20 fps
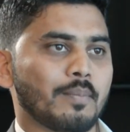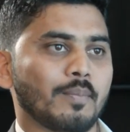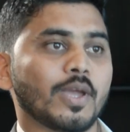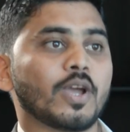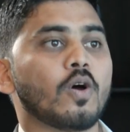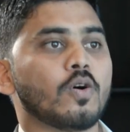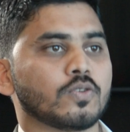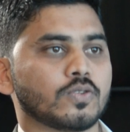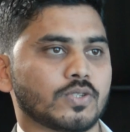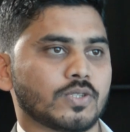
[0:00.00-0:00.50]

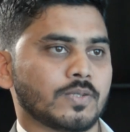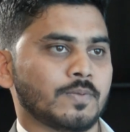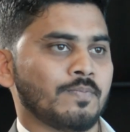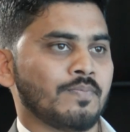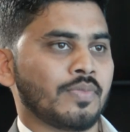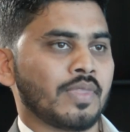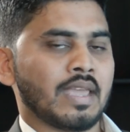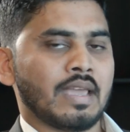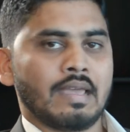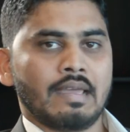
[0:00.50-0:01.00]
Because
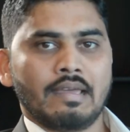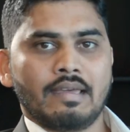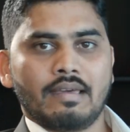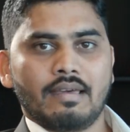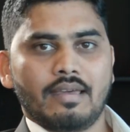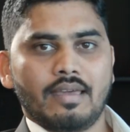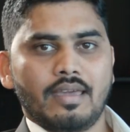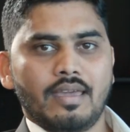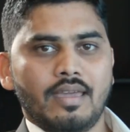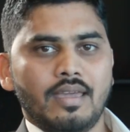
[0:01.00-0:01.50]

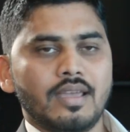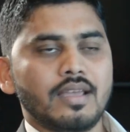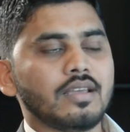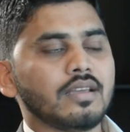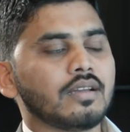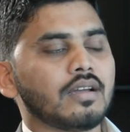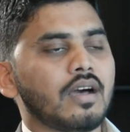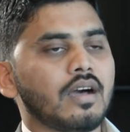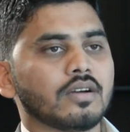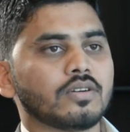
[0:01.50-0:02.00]
air
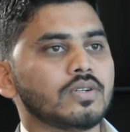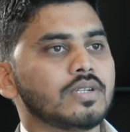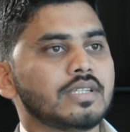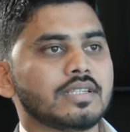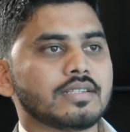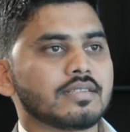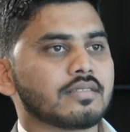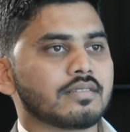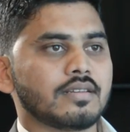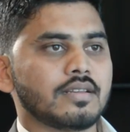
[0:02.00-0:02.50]
cargo
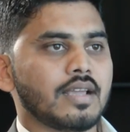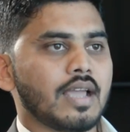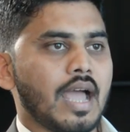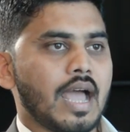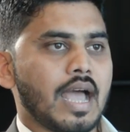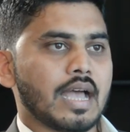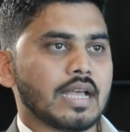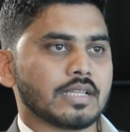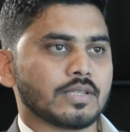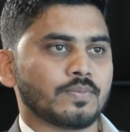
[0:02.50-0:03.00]
industry
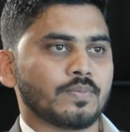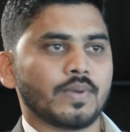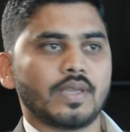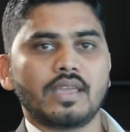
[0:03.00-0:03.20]
has